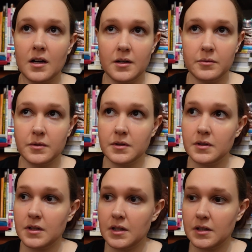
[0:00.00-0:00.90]
I
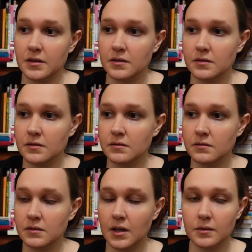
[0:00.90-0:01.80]
will, uh,
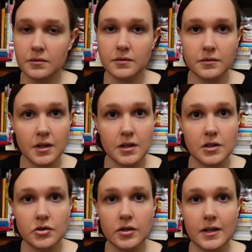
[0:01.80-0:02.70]
I will
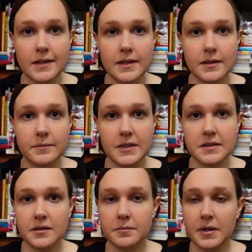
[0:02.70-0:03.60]
try and get
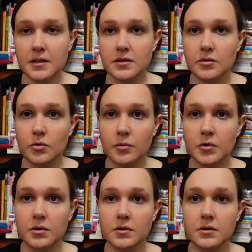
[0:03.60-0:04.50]
myself back to
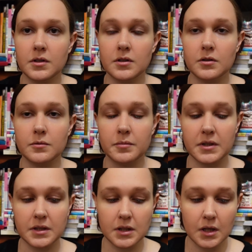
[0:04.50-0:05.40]
normal, you know.
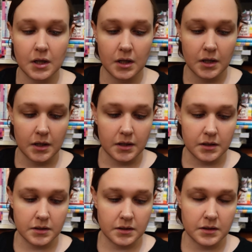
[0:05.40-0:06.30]
But it
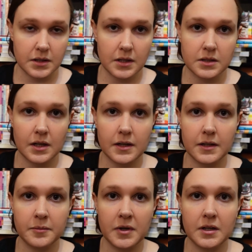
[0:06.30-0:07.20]
is going to take
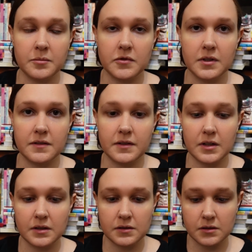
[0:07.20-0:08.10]
time. I am
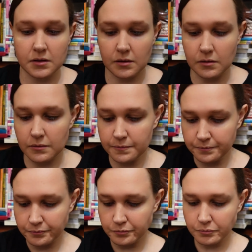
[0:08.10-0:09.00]
grieving, so
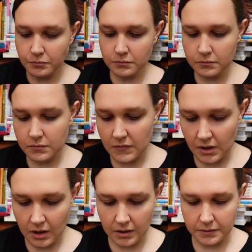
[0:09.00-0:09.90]

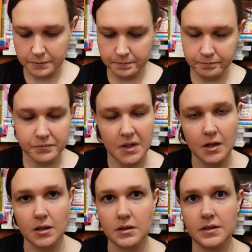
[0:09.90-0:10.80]
um,
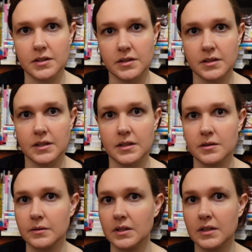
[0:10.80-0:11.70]
yeah, it just, it
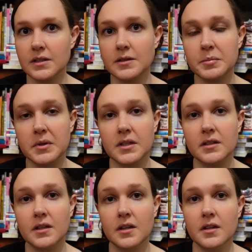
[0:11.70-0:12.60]
is what it is. But
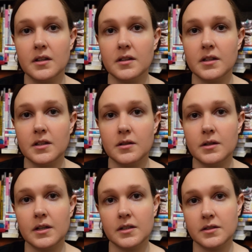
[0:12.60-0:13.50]
thank you
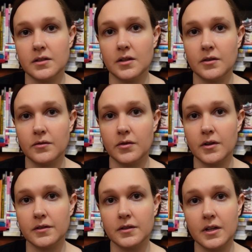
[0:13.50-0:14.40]
guys for
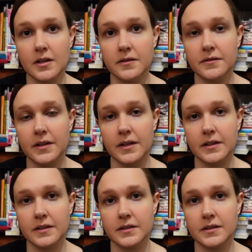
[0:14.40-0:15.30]
all the love,
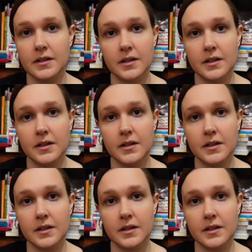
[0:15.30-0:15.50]
and